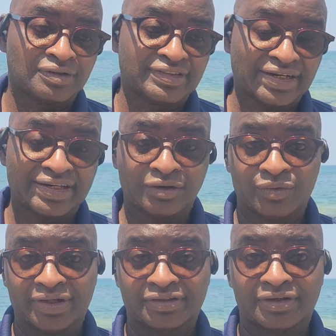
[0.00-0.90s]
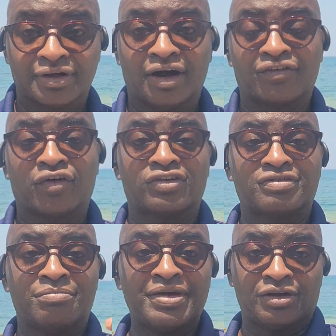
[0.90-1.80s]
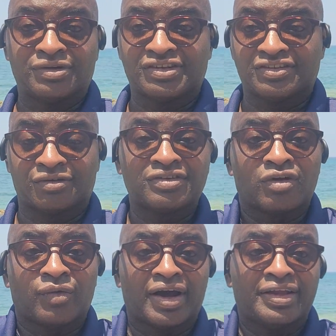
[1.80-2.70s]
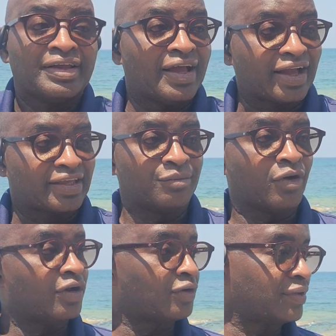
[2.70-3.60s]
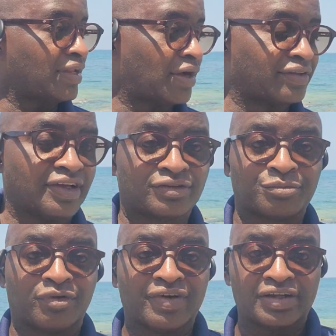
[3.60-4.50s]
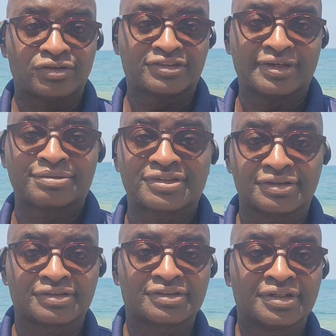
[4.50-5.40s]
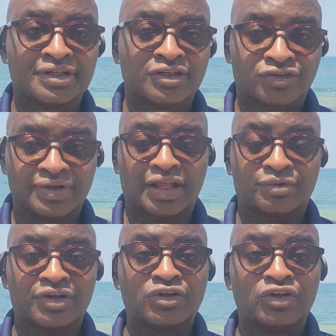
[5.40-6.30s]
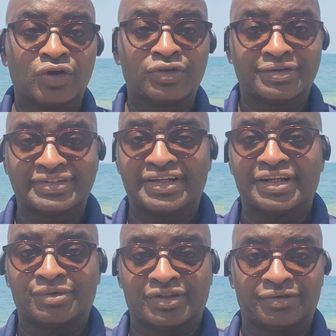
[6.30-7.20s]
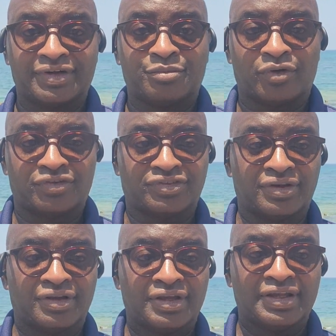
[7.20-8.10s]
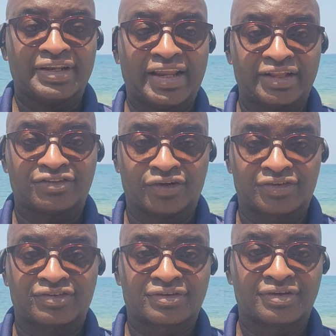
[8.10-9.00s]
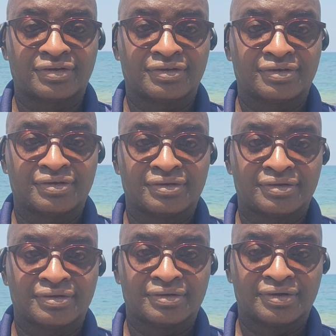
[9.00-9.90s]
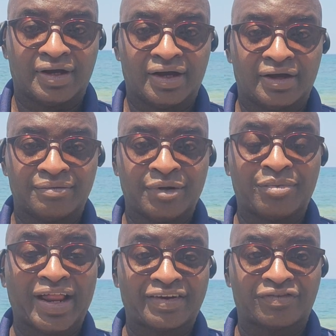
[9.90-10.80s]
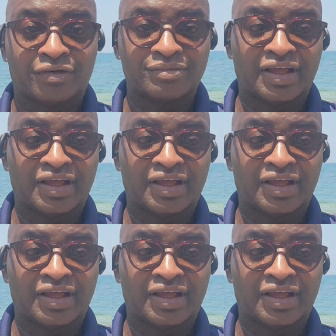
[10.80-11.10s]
Dealing with, of course, me, which is the reason why I came all the way down here to provide you substance, so that way you know you're dealing with a real person, not just a platform.